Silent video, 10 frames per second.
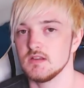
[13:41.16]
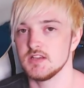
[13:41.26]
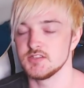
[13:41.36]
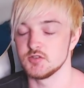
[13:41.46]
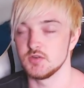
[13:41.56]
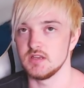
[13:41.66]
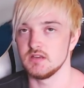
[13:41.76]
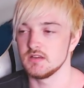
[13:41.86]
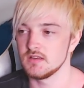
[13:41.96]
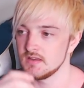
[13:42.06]
Kazuki,
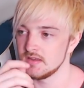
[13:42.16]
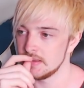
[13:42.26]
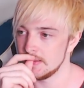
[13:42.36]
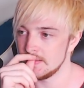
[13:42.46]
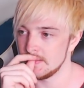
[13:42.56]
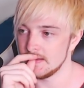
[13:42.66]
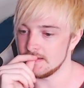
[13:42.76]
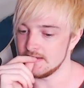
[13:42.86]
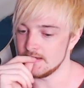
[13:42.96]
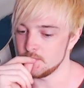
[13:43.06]

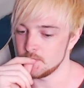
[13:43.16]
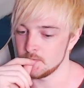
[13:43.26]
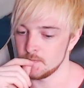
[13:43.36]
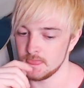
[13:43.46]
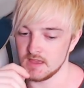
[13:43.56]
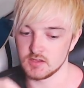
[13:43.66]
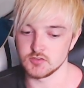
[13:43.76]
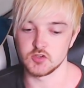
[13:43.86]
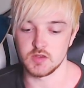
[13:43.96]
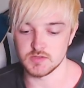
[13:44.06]
and
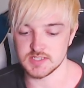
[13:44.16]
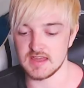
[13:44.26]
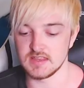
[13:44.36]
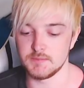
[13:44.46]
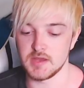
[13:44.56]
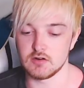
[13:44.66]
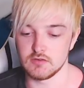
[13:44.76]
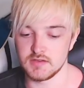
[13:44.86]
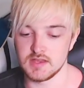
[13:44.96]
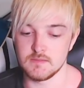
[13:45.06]
Kazuki was getting the better
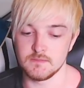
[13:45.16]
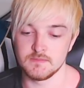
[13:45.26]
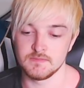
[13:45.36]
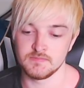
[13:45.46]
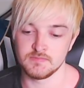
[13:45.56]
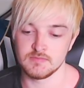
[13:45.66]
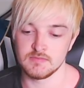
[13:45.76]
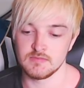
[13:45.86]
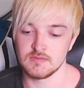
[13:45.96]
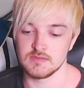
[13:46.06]
of him,
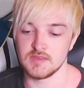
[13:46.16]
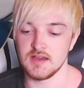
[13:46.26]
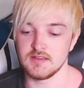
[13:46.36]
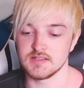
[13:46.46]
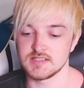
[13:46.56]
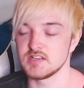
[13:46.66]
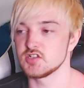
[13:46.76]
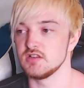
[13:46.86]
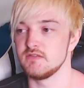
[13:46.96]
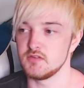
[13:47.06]
that
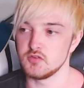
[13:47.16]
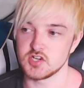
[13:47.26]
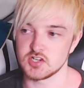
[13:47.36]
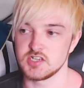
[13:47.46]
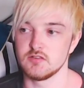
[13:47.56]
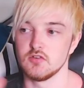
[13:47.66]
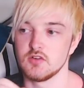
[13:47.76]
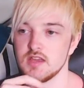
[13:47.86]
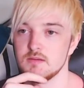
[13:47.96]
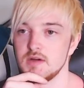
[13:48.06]
essentially future Shiro
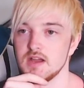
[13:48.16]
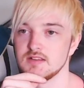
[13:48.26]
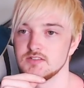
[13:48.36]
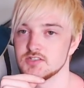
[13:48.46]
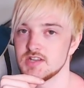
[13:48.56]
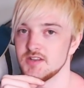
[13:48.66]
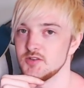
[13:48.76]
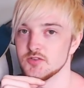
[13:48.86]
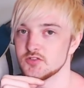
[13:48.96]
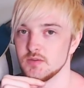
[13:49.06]
came back and just had
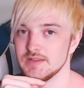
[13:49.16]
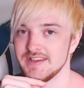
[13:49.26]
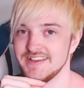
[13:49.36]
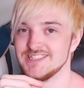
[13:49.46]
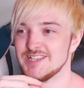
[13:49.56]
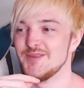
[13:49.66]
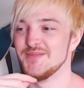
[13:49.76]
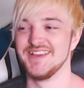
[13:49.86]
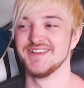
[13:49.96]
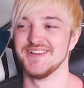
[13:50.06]
no trouble against him,
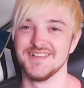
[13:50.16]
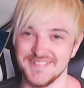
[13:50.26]
you know what I